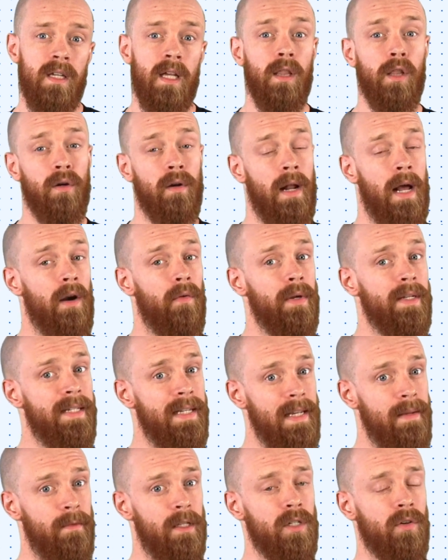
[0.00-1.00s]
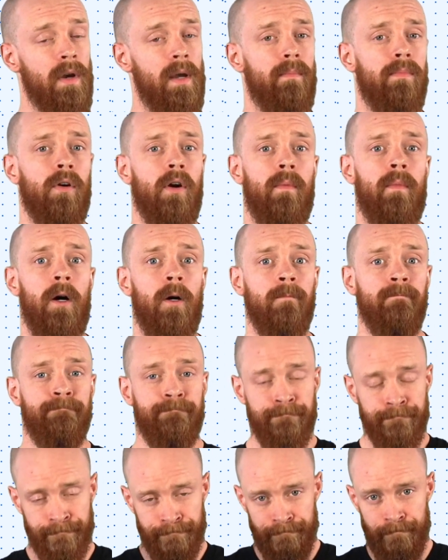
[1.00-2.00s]
and learn how to redeem this great promo,
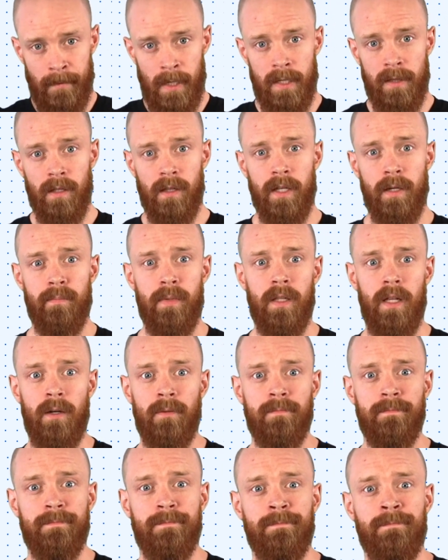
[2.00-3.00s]
hit the link below.